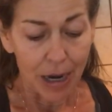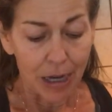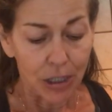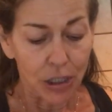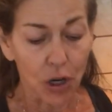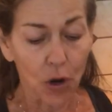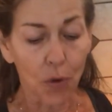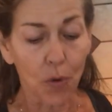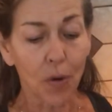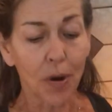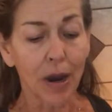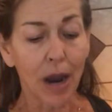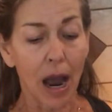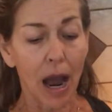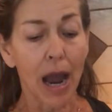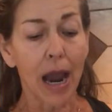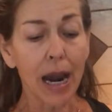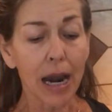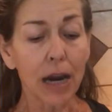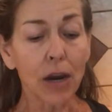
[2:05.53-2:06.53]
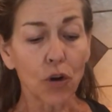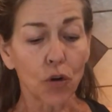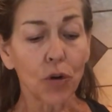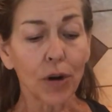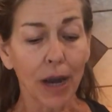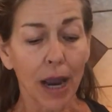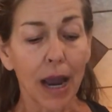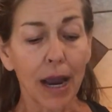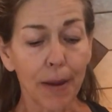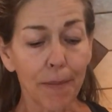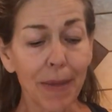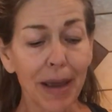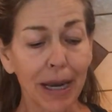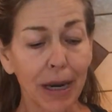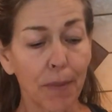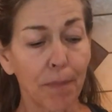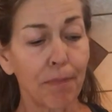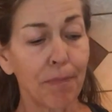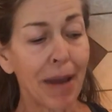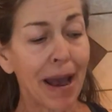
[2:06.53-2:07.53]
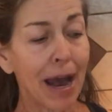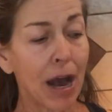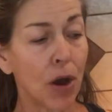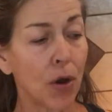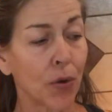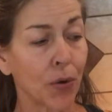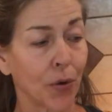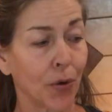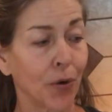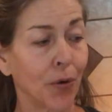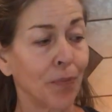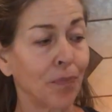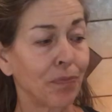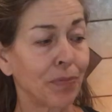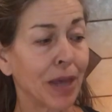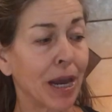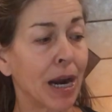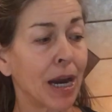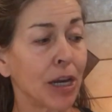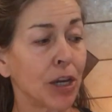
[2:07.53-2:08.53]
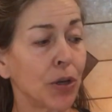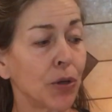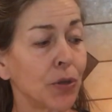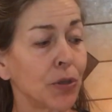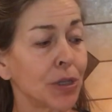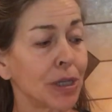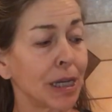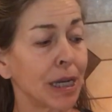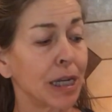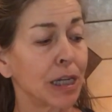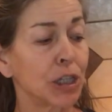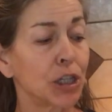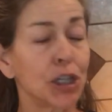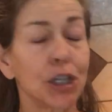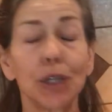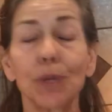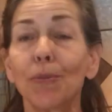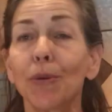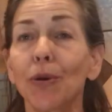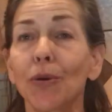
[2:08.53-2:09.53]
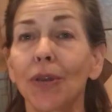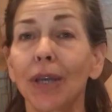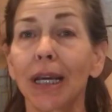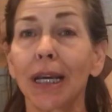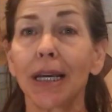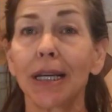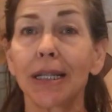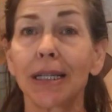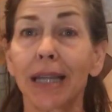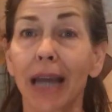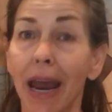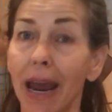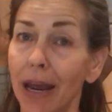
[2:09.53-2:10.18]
So I made a powder that I use in smoothies,